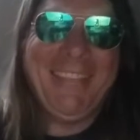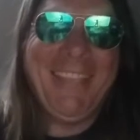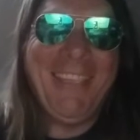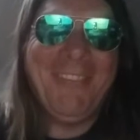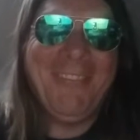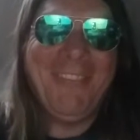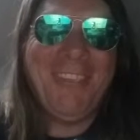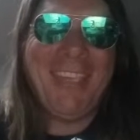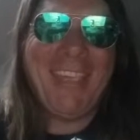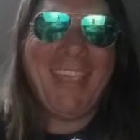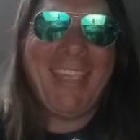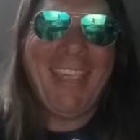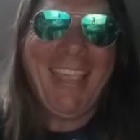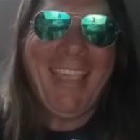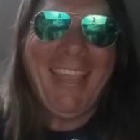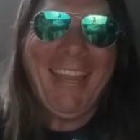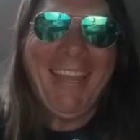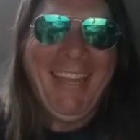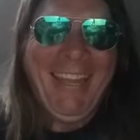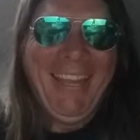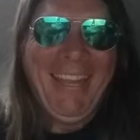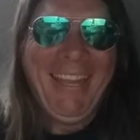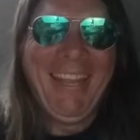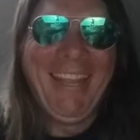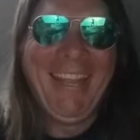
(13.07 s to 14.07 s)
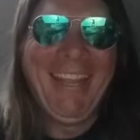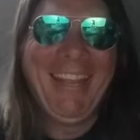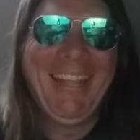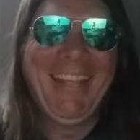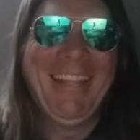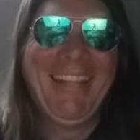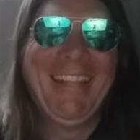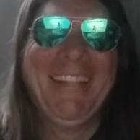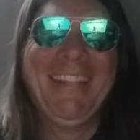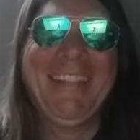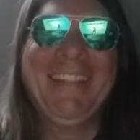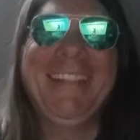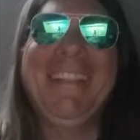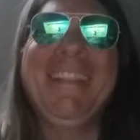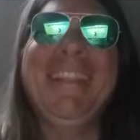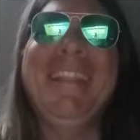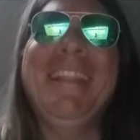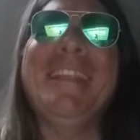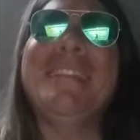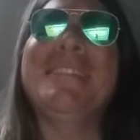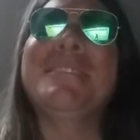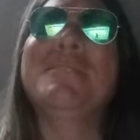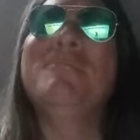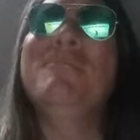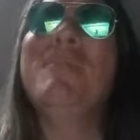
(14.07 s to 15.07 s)
Give you a hint?
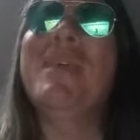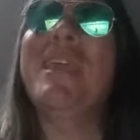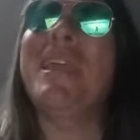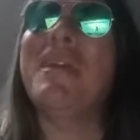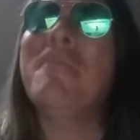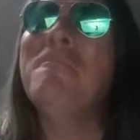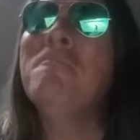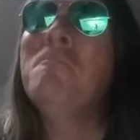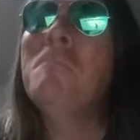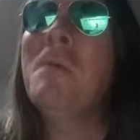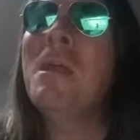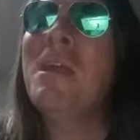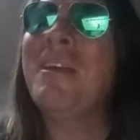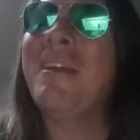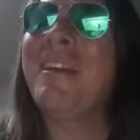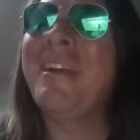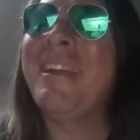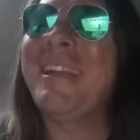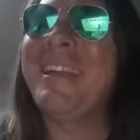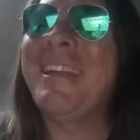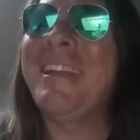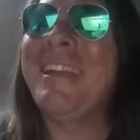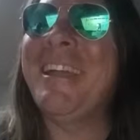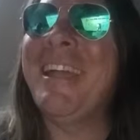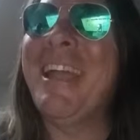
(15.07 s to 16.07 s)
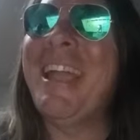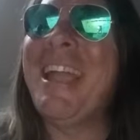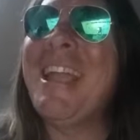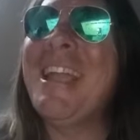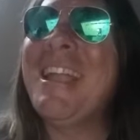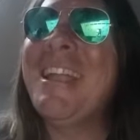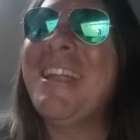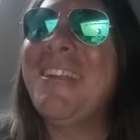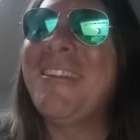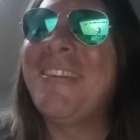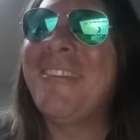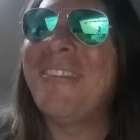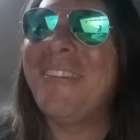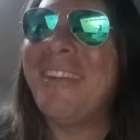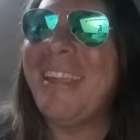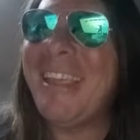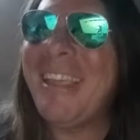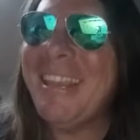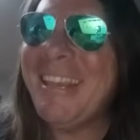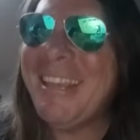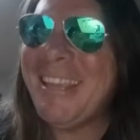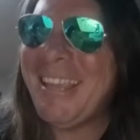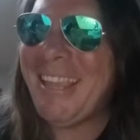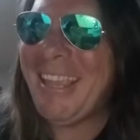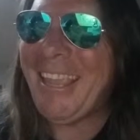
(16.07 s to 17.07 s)
Let's make America
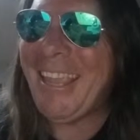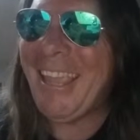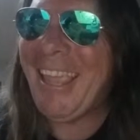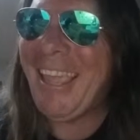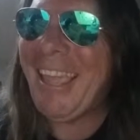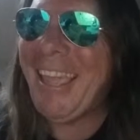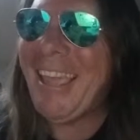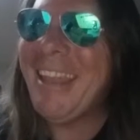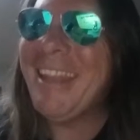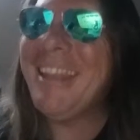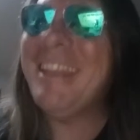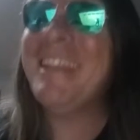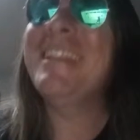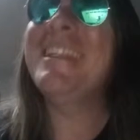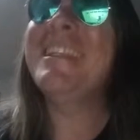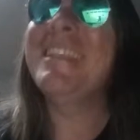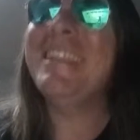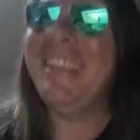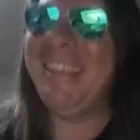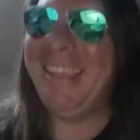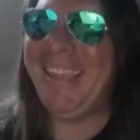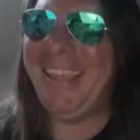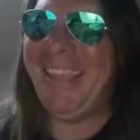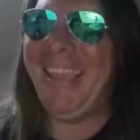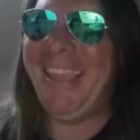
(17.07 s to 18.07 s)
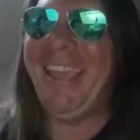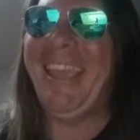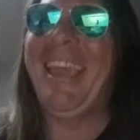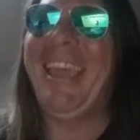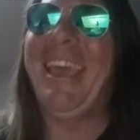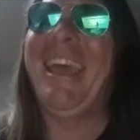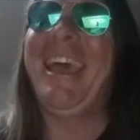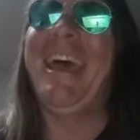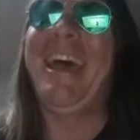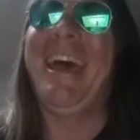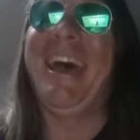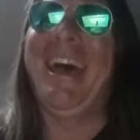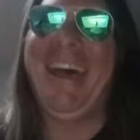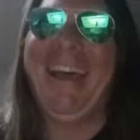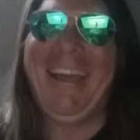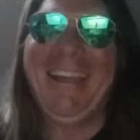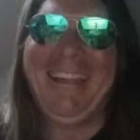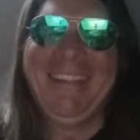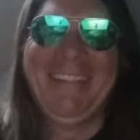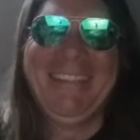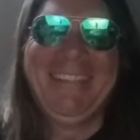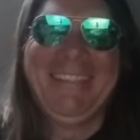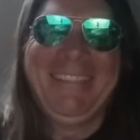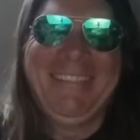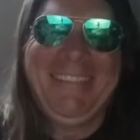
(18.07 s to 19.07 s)
great again. Yeah.
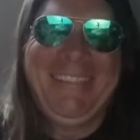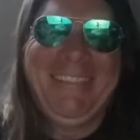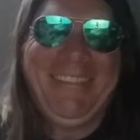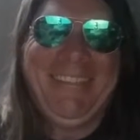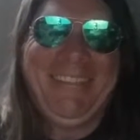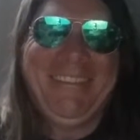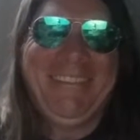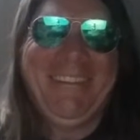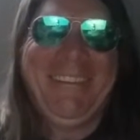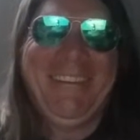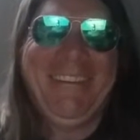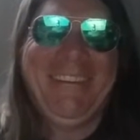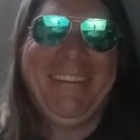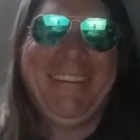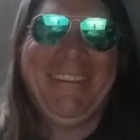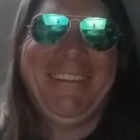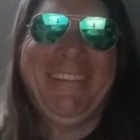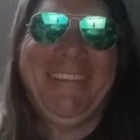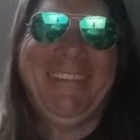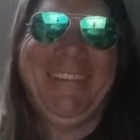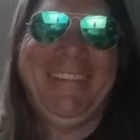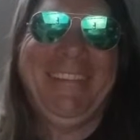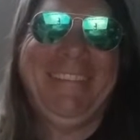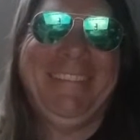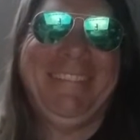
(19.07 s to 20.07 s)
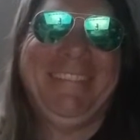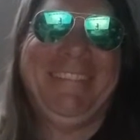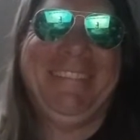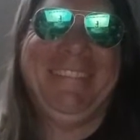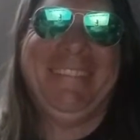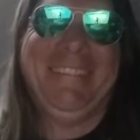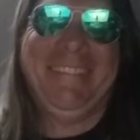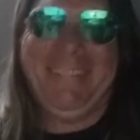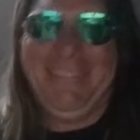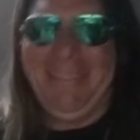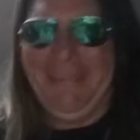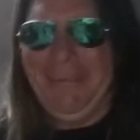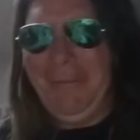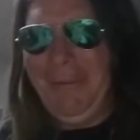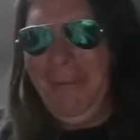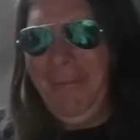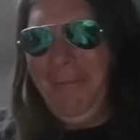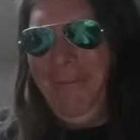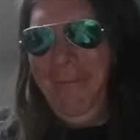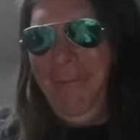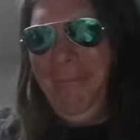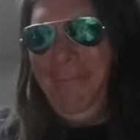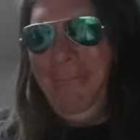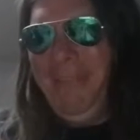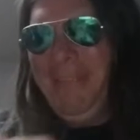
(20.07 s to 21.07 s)
You know it. Oh, let me
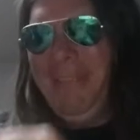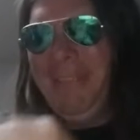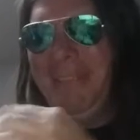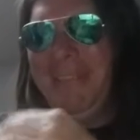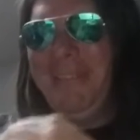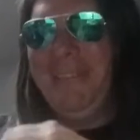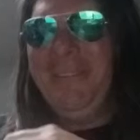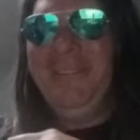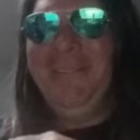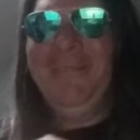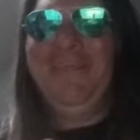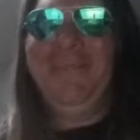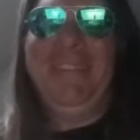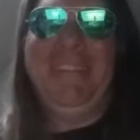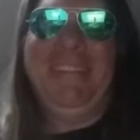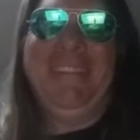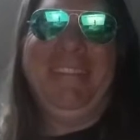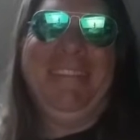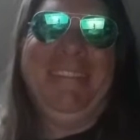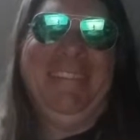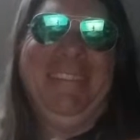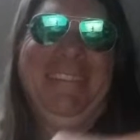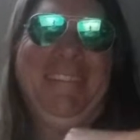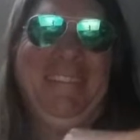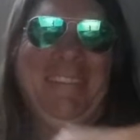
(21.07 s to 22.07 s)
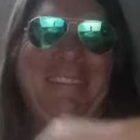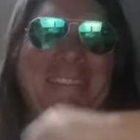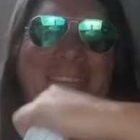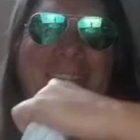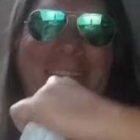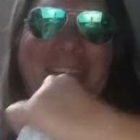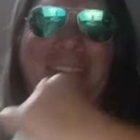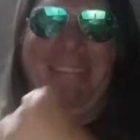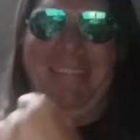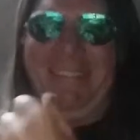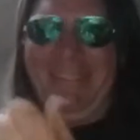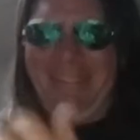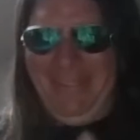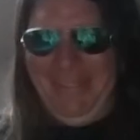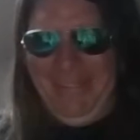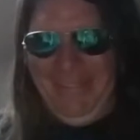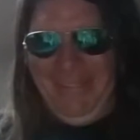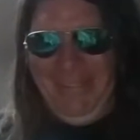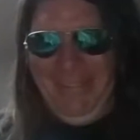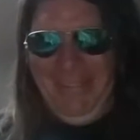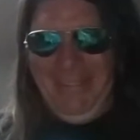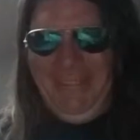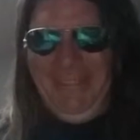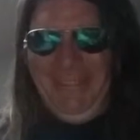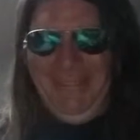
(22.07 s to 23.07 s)
rip this open. Oh,
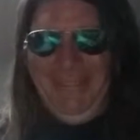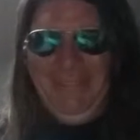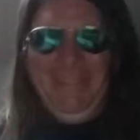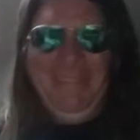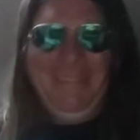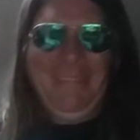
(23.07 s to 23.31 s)
yeah.